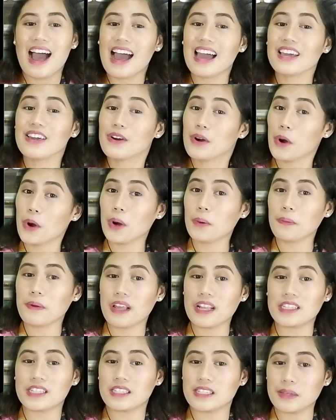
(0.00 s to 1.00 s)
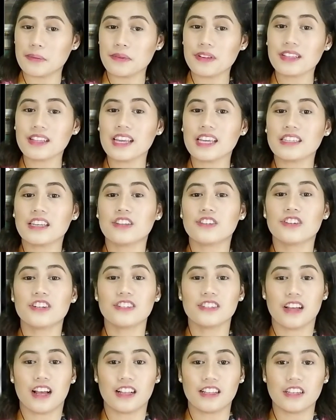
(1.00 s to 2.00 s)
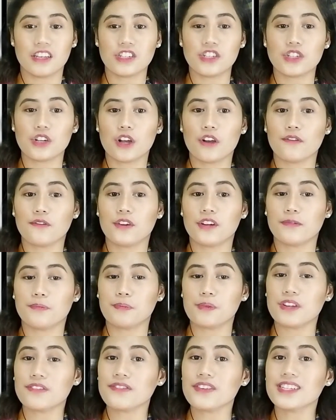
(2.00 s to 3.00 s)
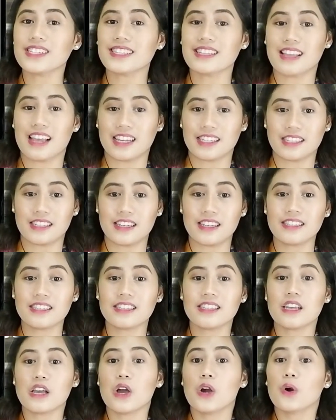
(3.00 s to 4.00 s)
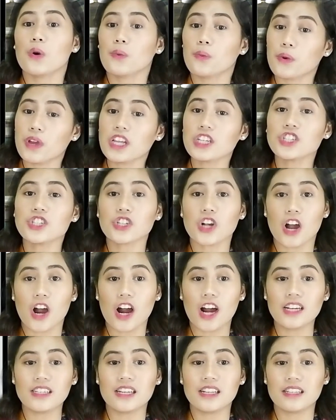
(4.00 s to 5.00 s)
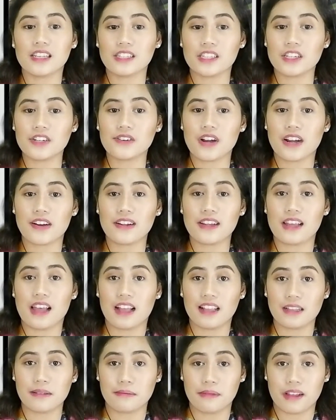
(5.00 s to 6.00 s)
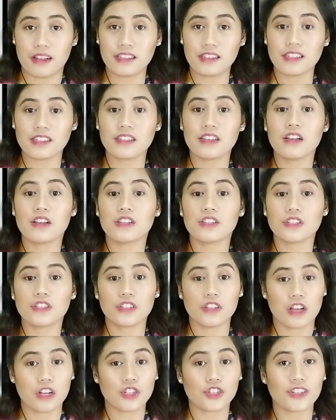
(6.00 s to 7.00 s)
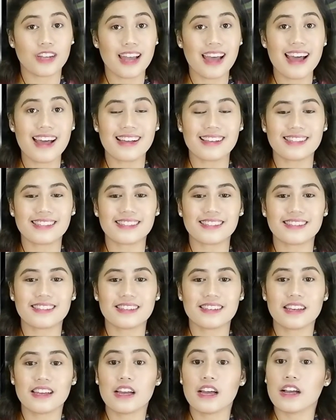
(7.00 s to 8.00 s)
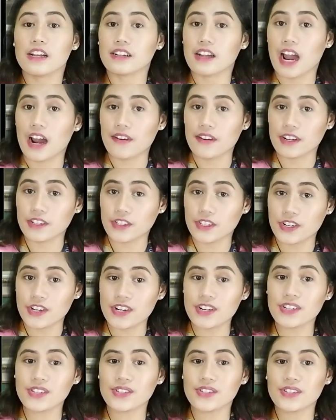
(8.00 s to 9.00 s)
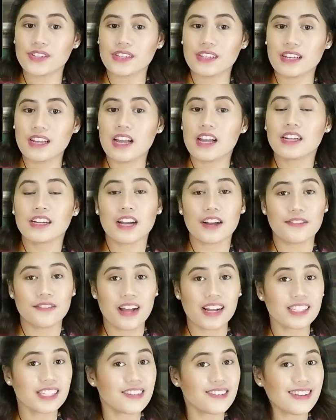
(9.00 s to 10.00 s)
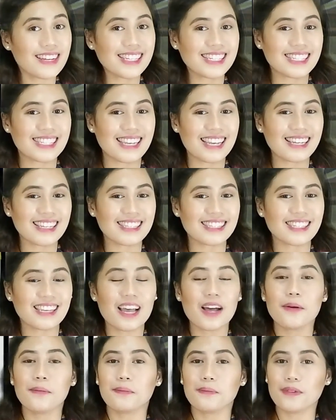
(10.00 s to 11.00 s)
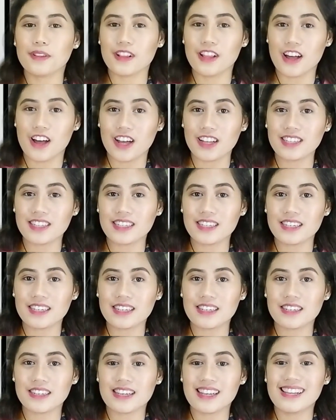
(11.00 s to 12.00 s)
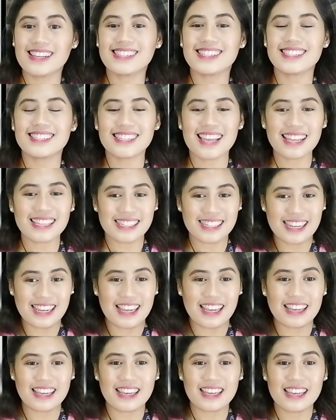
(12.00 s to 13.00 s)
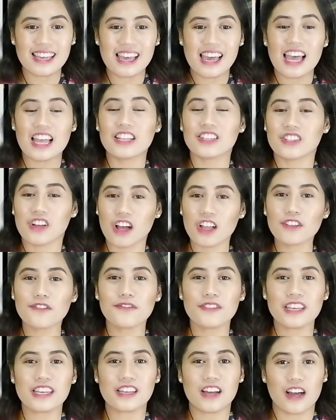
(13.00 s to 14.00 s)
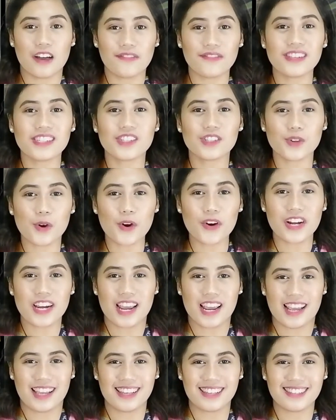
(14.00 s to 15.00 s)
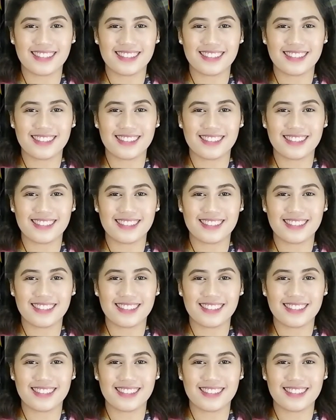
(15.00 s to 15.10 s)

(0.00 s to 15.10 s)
I hope it stimulated your knowledge of your previous lessons, which are the literary elements such as characters, characteristics, plot, setting, and conflict of the story.